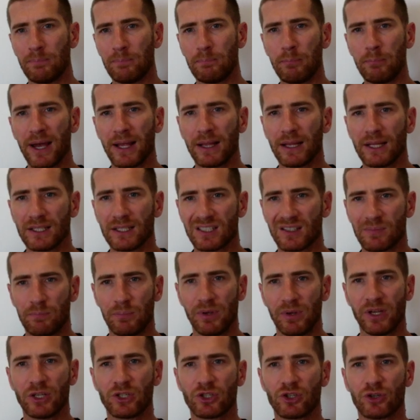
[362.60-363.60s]
balanced
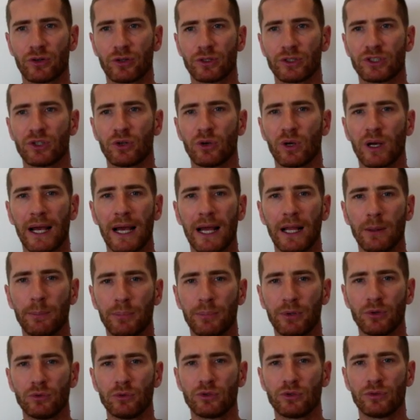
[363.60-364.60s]
picture to help
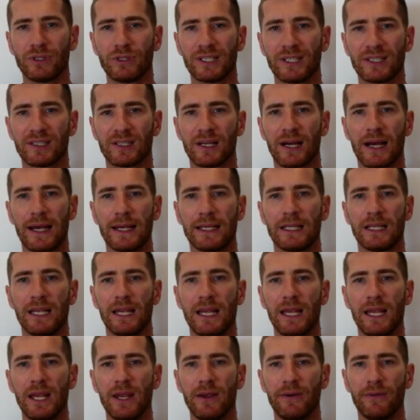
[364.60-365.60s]
you to decide
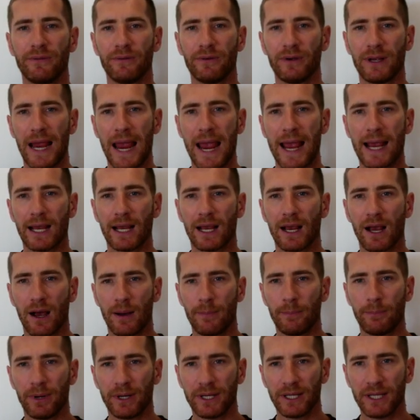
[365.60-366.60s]
if a
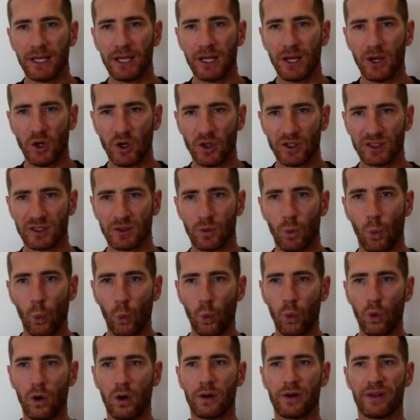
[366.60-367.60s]
company is
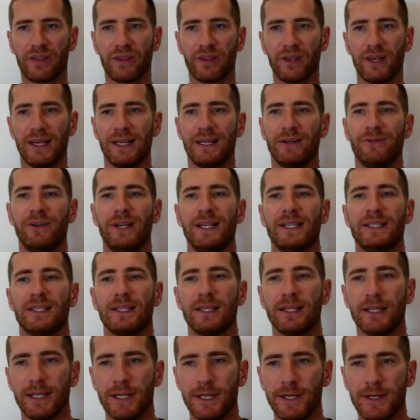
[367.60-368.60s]
worth
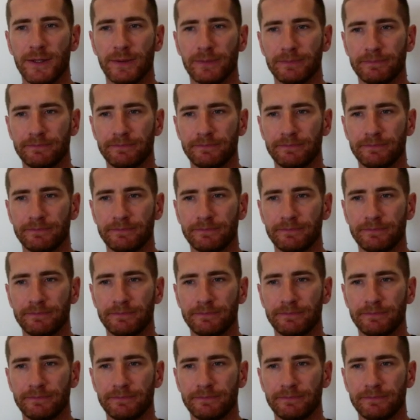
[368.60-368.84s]
investing in.